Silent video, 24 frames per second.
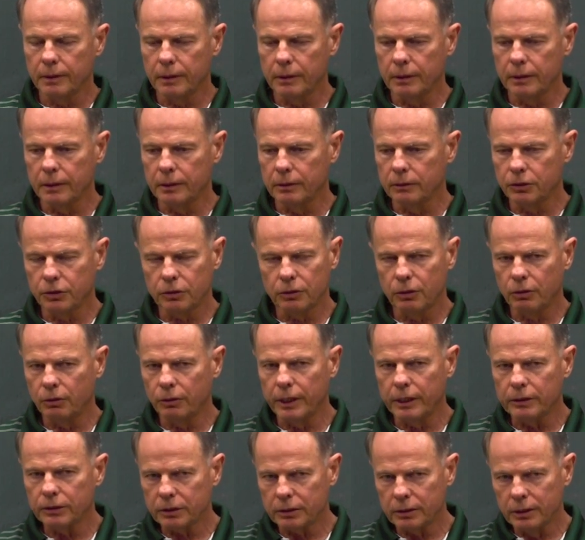And
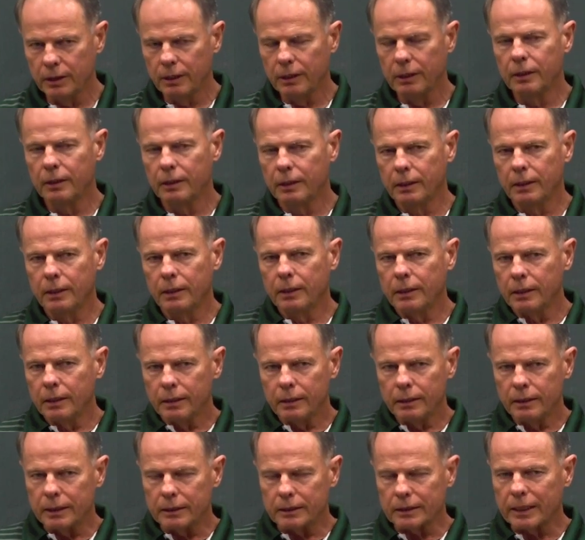so
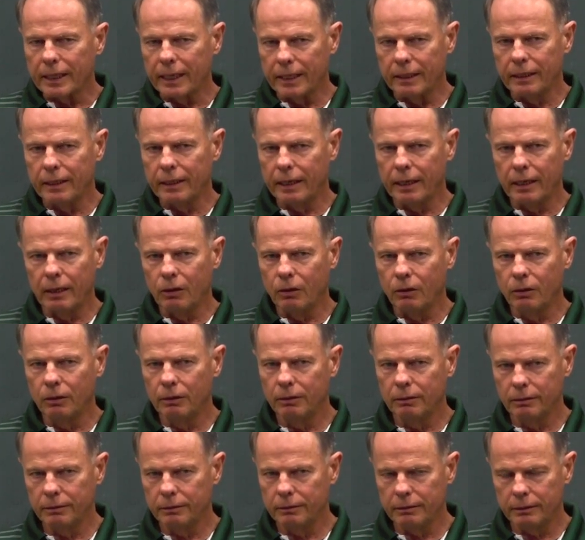that's kind of
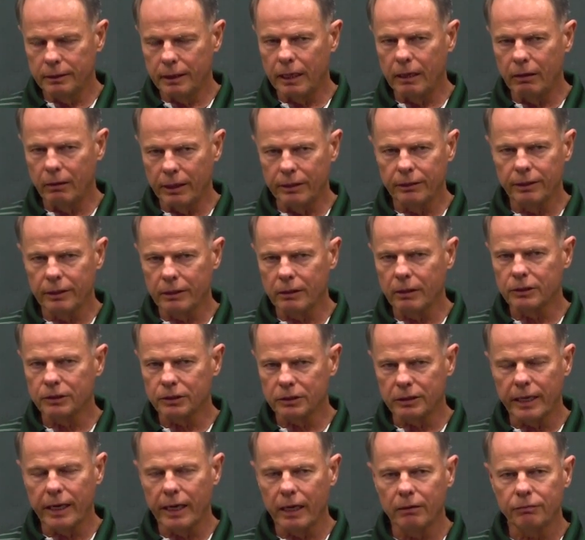how I think our
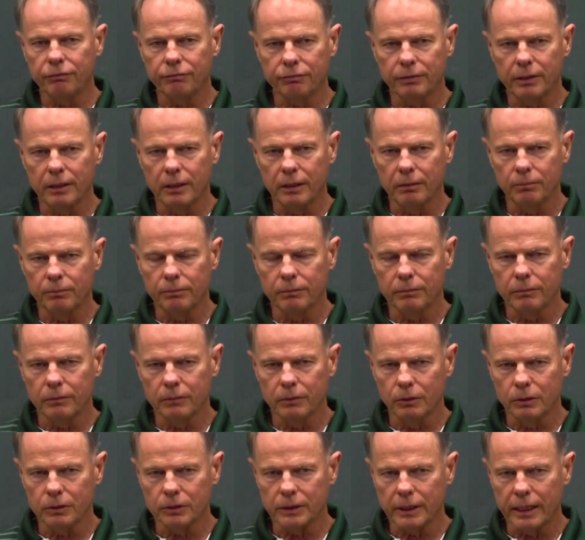staff
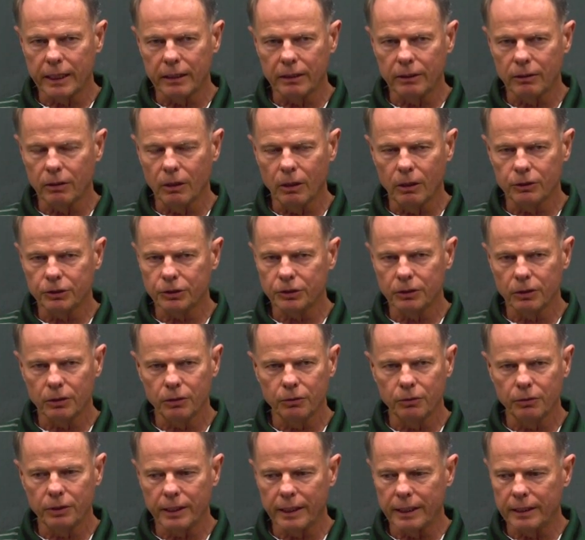looks at it
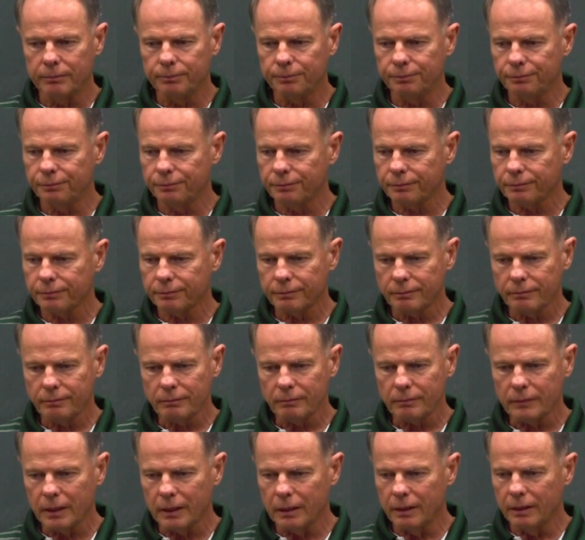also, that,
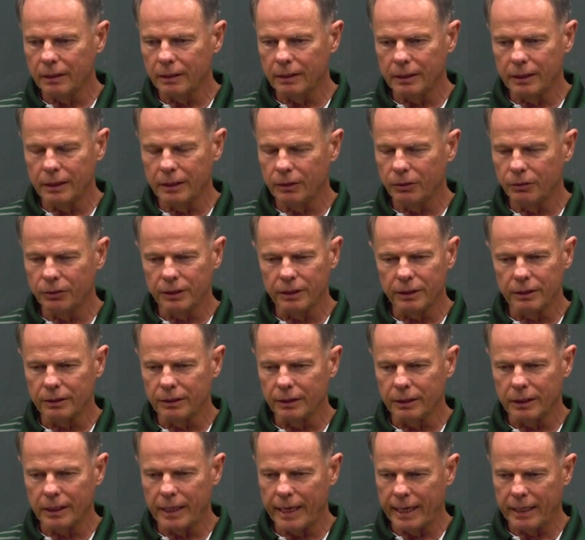you know,
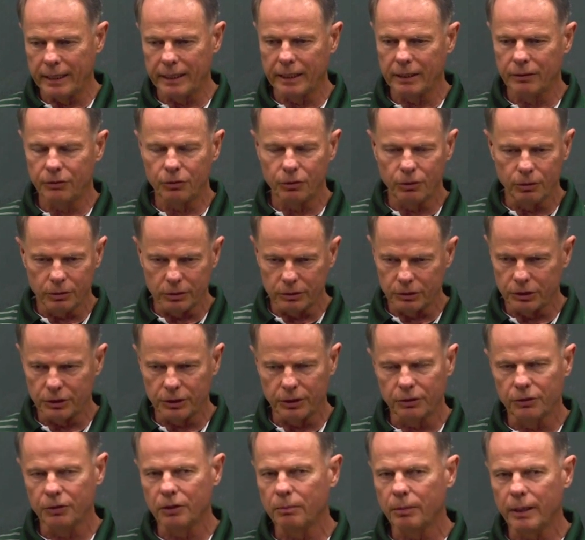you can't get too
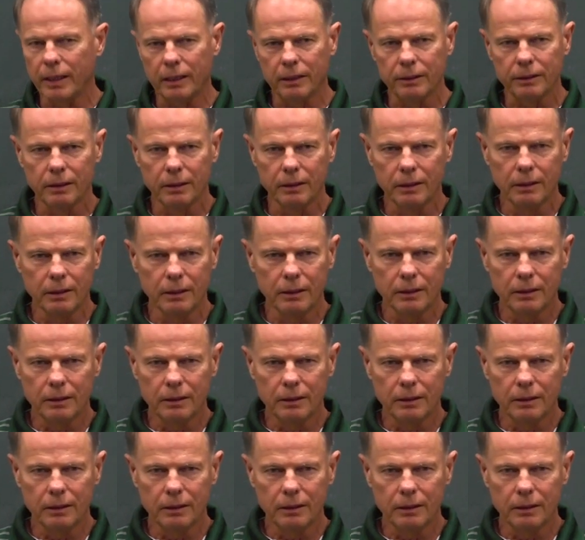concerned about